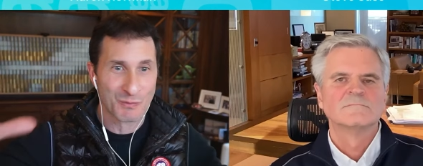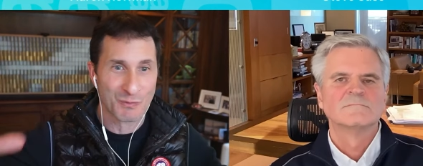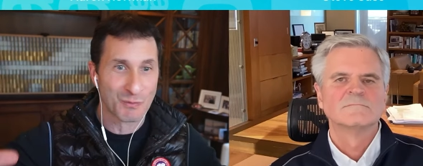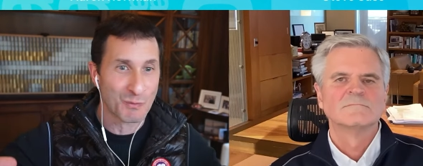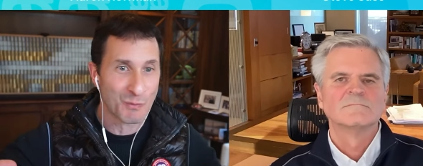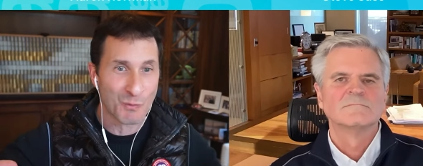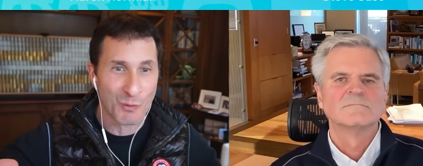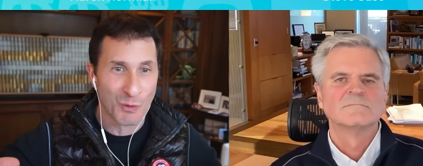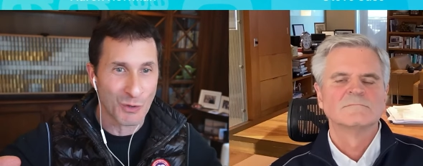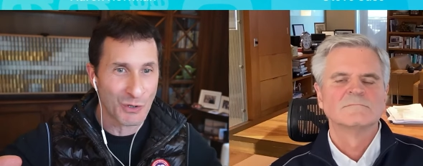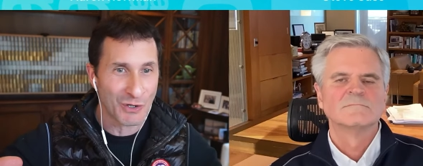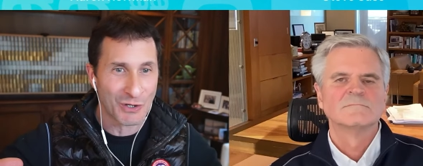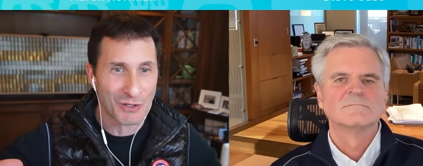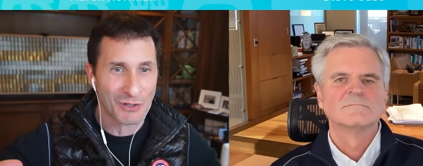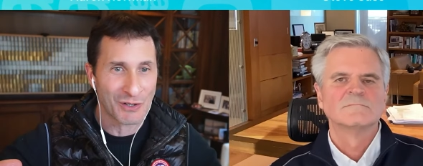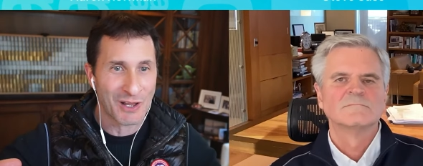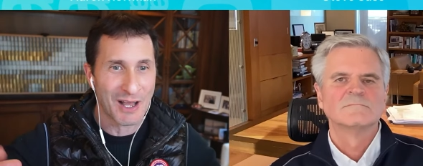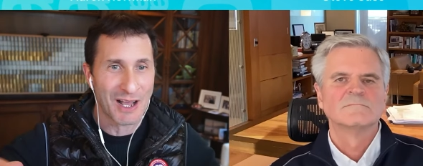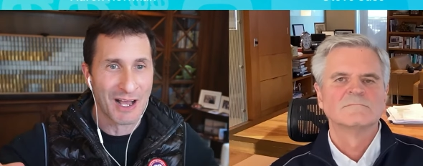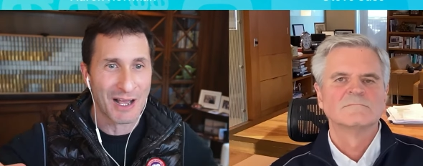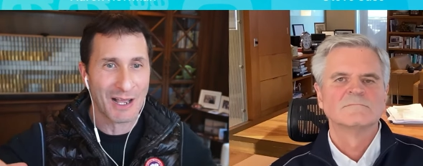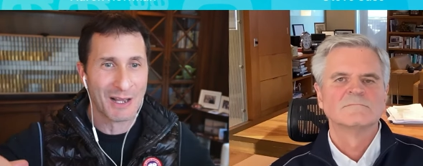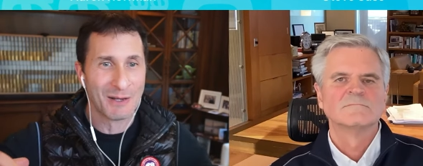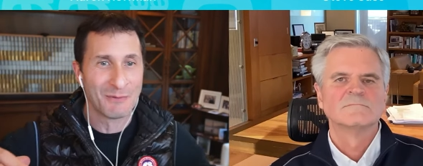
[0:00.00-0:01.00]
Speaker 1: weren't
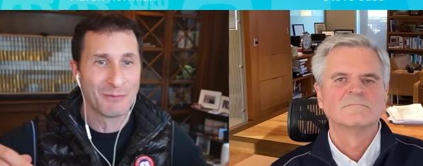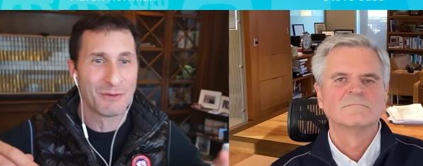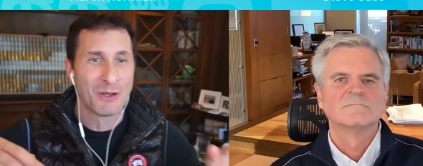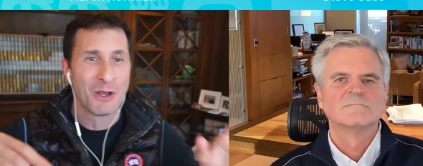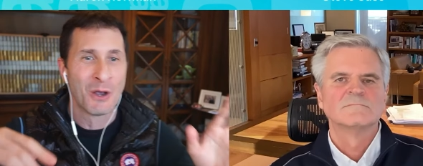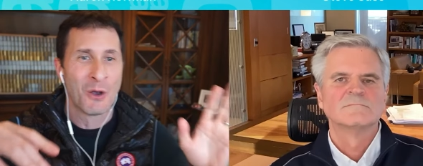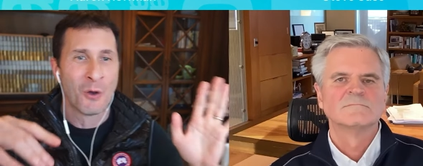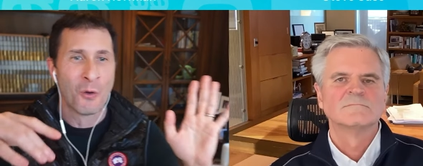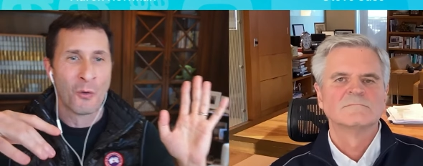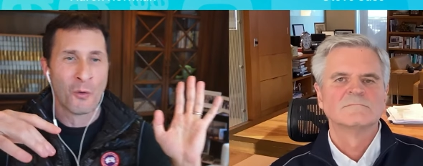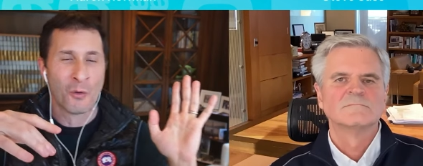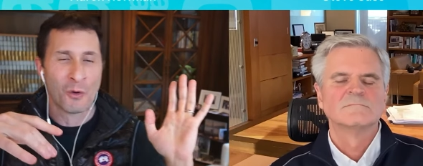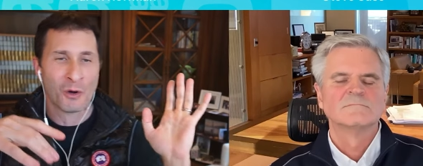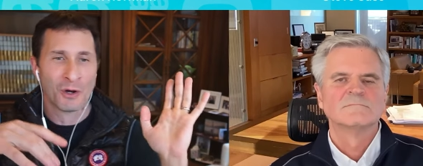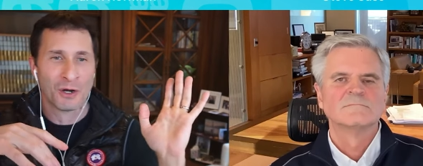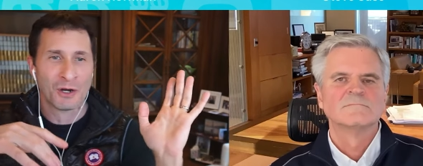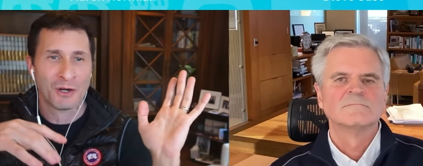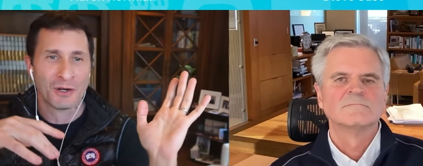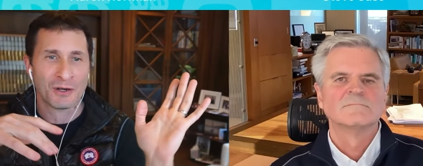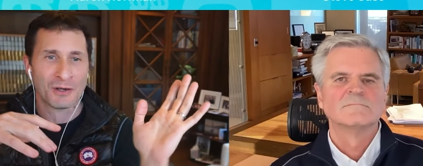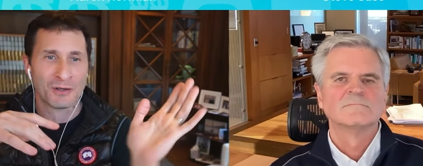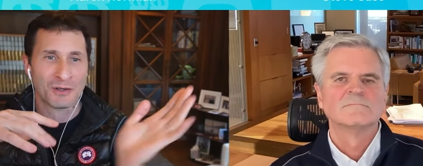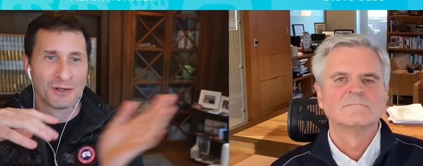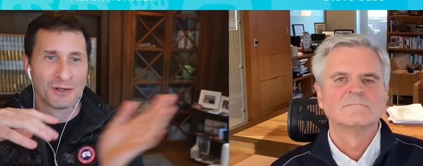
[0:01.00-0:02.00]
alive? or